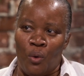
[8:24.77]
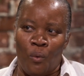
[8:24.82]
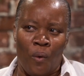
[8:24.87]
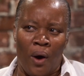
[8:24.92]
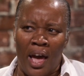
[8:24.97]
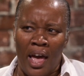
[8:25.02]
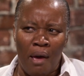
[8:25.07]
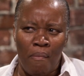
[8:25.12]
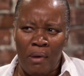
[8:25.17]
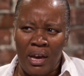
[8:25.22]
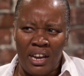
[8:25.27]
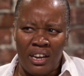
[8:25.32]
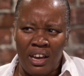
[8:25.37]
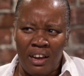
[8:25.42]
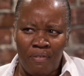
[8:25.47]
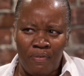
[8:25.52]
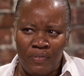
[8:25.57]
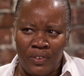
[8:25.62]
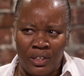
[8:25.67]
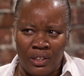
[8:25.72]
why am I
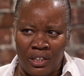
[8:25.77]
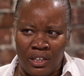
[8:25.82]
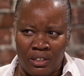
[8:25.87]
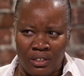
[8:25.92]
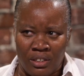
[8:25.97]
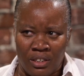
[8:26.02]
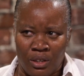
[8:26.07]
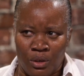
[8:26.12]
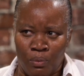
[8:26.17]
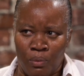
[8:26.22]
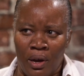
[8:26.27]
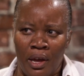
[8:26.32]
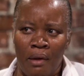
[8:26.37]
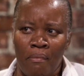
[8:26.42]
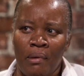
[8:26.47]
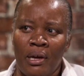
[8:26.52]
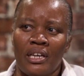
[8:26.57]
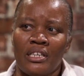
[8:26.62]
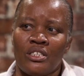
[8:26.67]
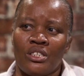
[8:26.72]
not feeling good? Why
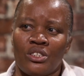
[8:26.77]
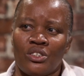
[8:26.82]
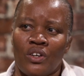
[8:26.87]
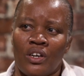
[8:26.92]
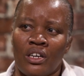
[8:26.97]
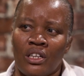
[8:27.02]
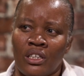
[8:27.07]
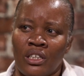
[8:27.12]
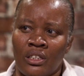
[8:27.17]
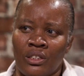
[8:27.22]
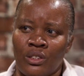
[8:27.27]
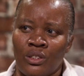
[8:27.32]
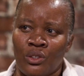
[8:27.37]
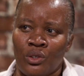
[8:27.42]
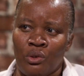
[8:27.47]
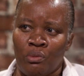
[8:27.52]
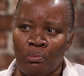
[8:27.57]
am I struggling so